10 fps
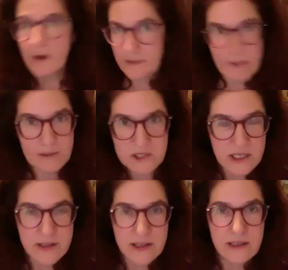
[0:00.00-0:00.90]
I publish
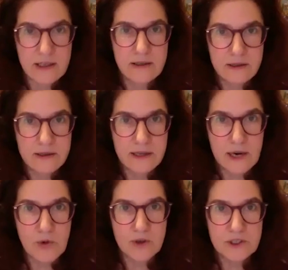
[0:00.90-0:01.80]
anything that I
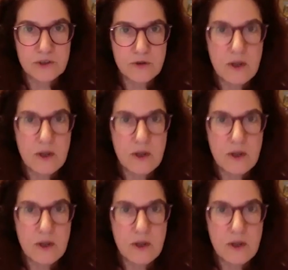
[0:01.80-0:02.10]
want to,